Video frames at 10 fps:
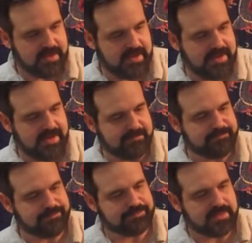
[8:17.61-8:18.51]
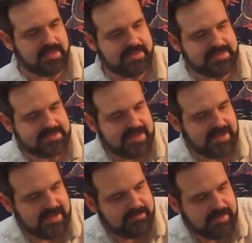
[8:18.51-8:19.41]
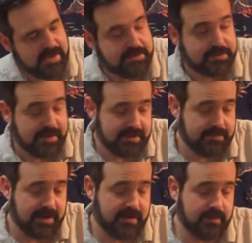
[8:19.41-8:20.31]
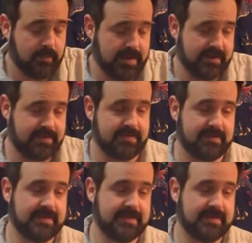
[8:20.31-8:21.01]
This time I treated the barrel with